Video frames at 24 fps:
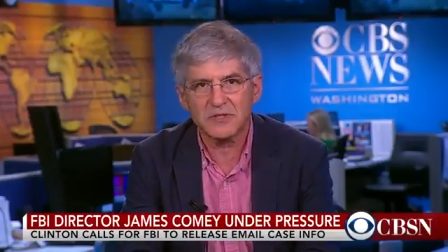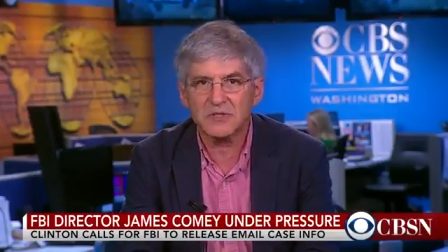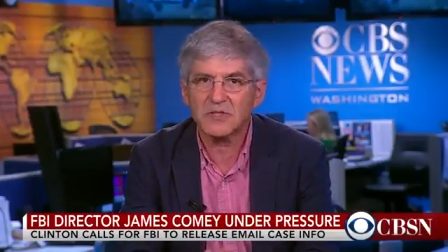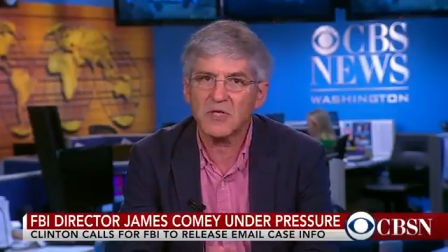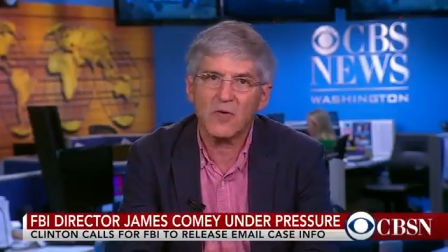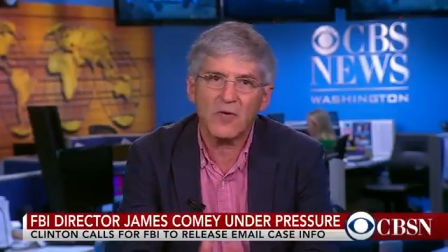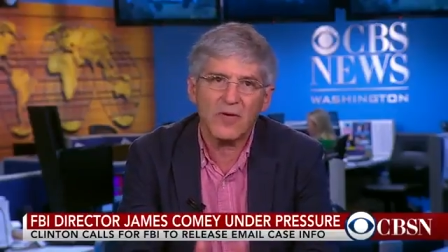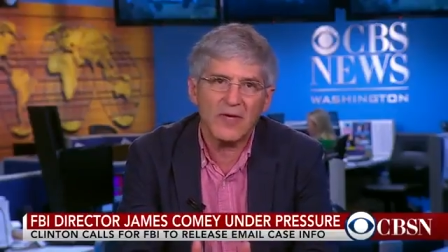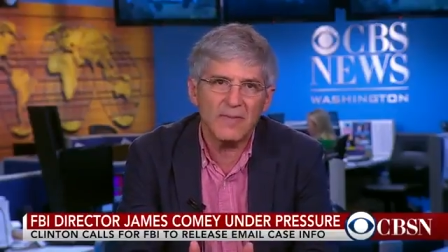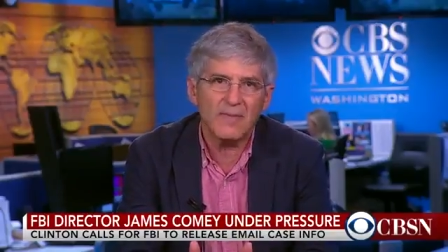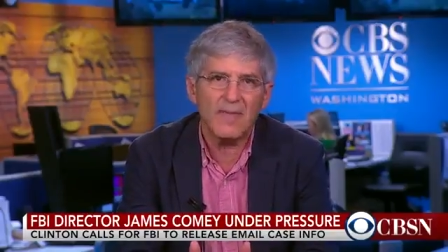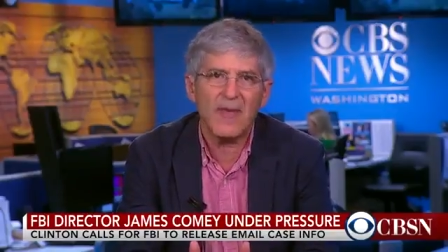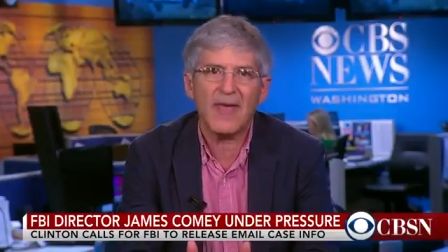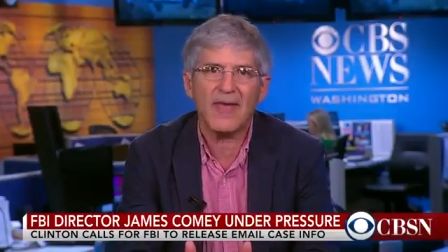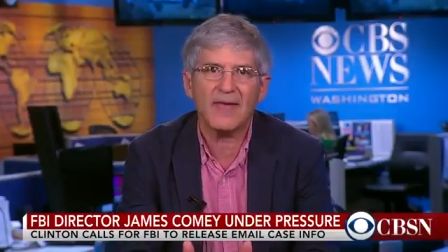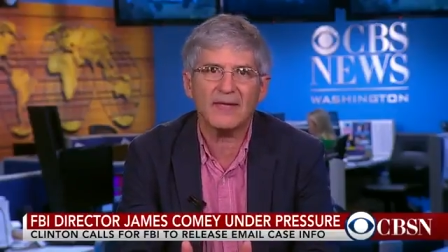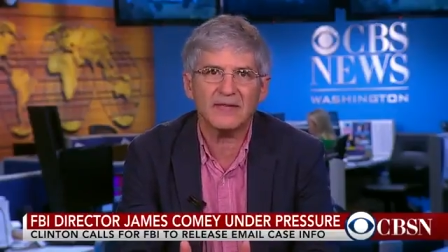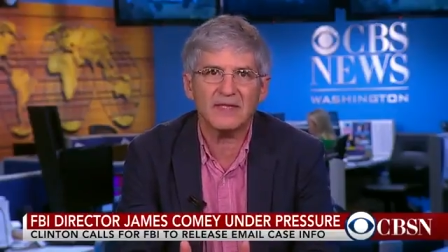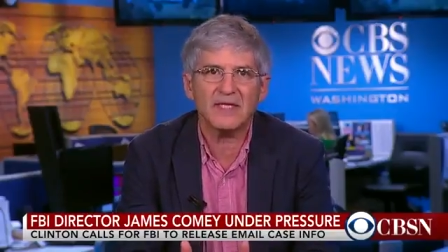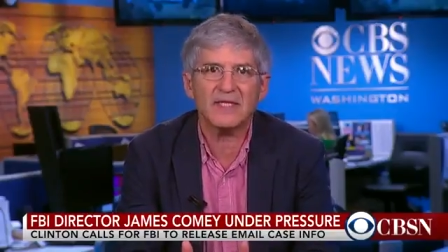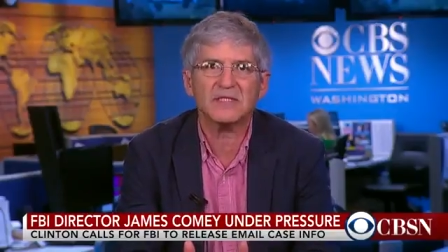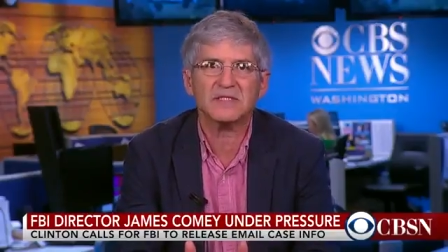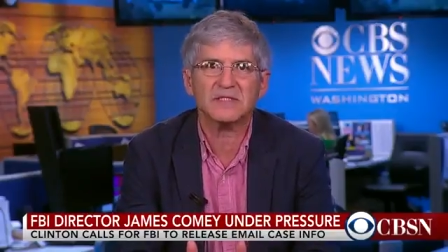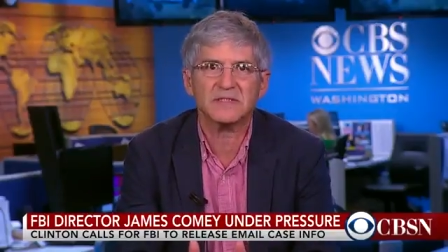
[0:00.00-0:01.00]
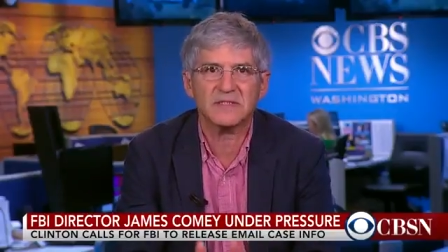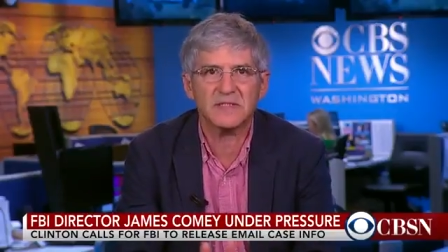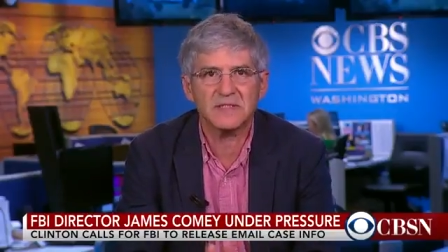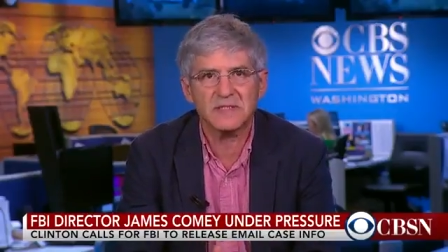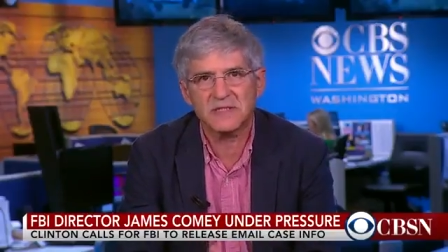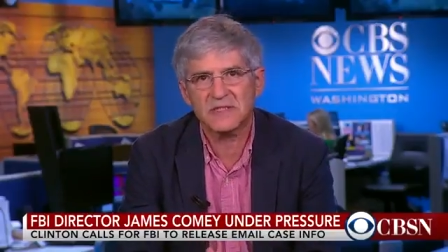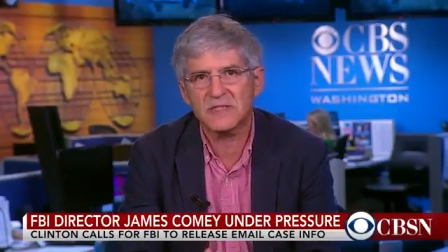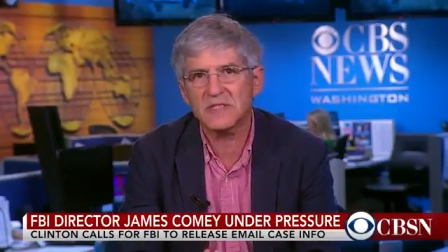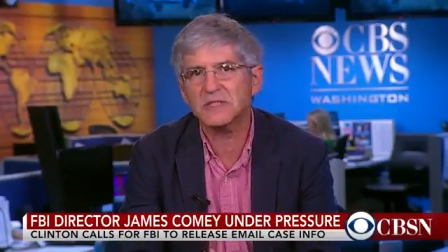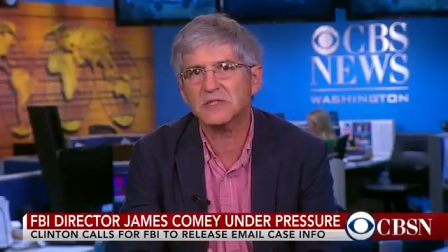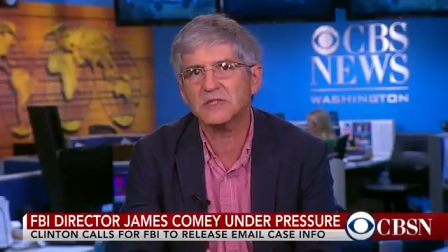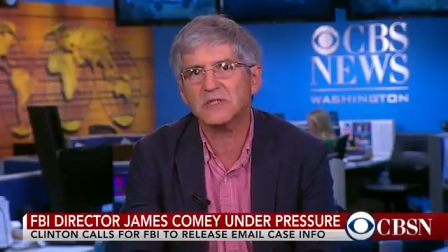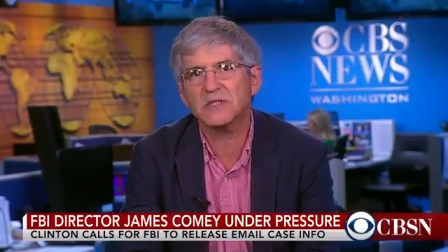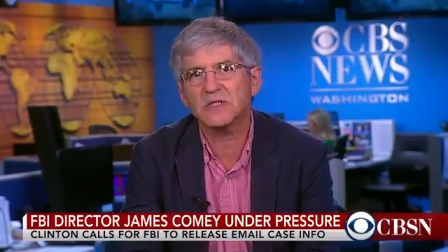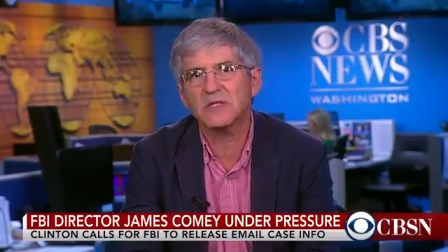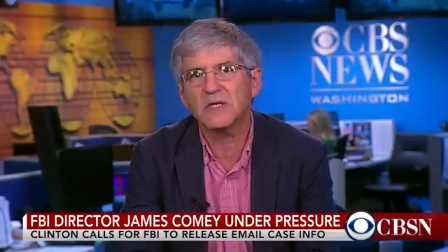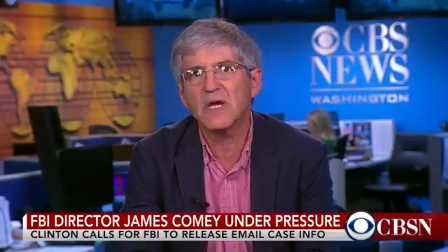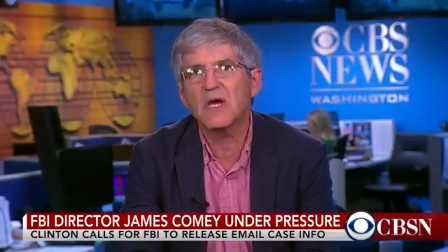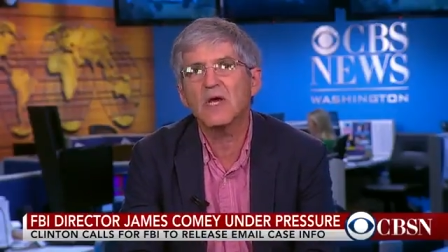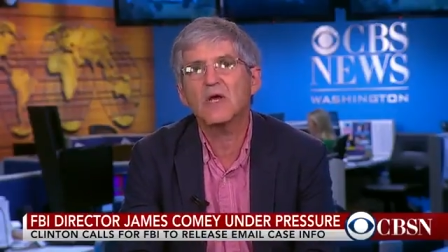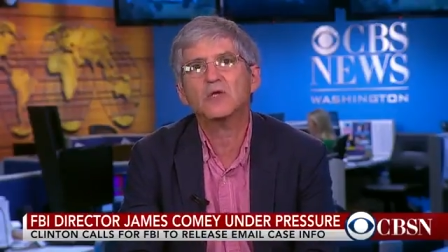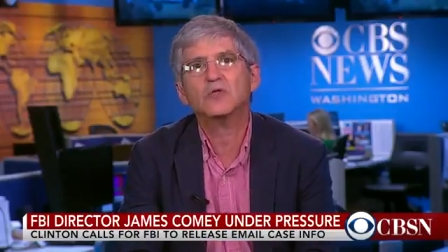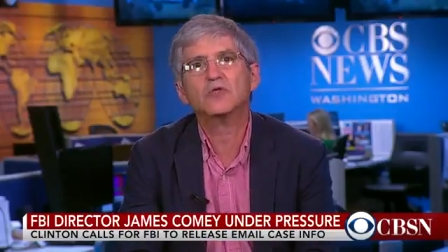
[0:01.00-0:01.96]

So he made this decision